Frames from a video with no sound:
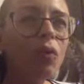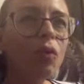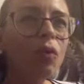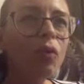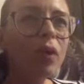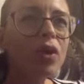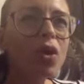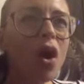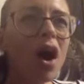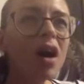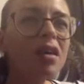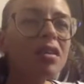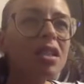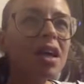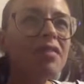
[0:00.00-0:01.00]
we talk
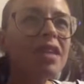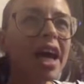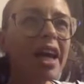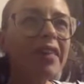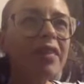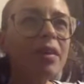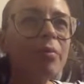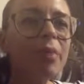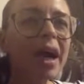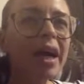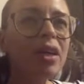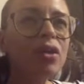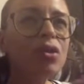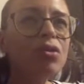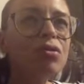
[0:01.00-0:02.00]
ourselves out of it by
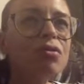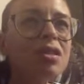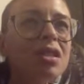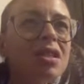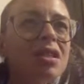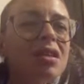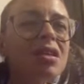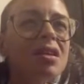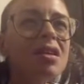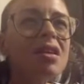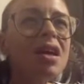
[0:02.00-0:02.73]
using